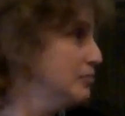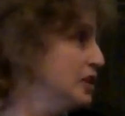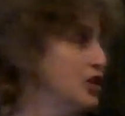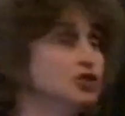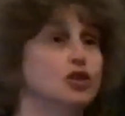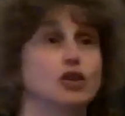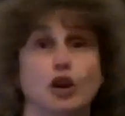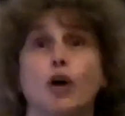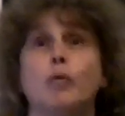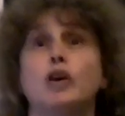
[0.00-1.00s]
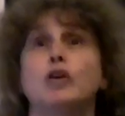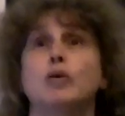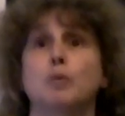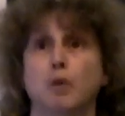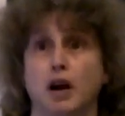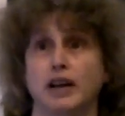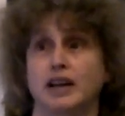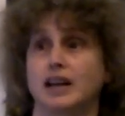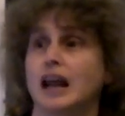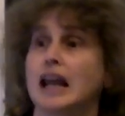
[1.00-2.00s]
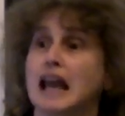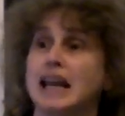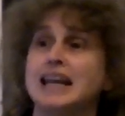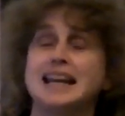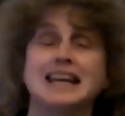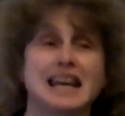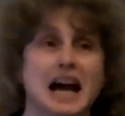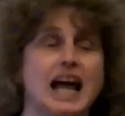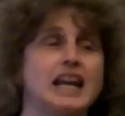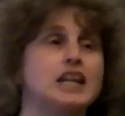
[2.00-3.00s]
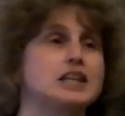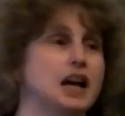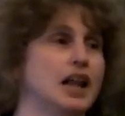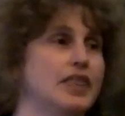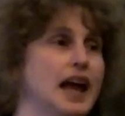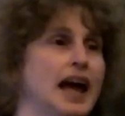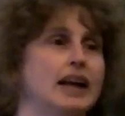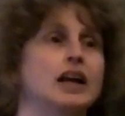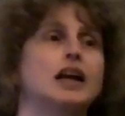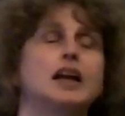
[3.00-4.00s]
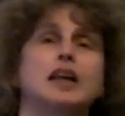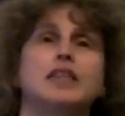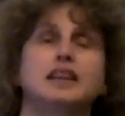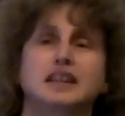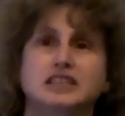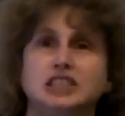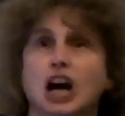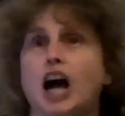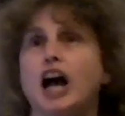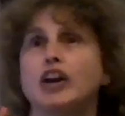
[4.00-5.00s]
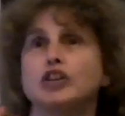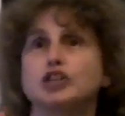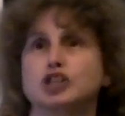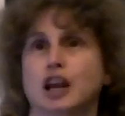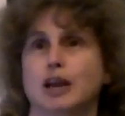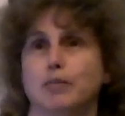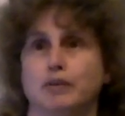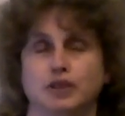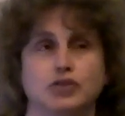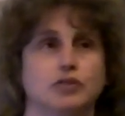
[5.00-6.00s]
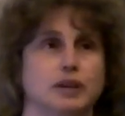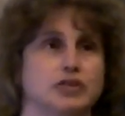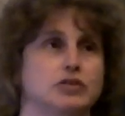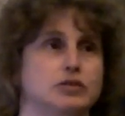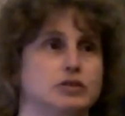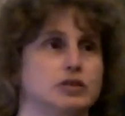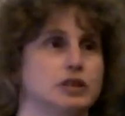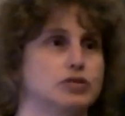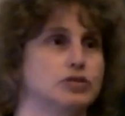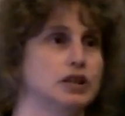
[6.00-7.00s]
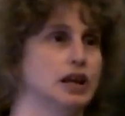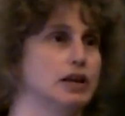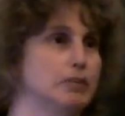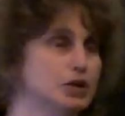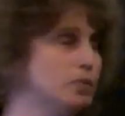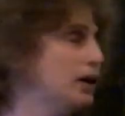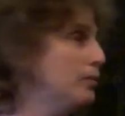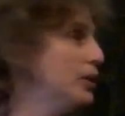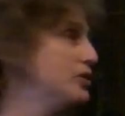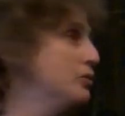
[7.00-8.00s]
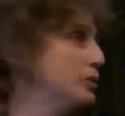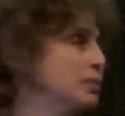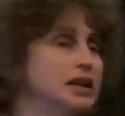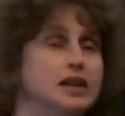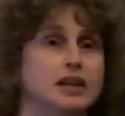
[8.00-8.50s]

because no one wanted it. And had he not done that, the entire shape of eastern Massachusetts and, and metropolitan Boston would be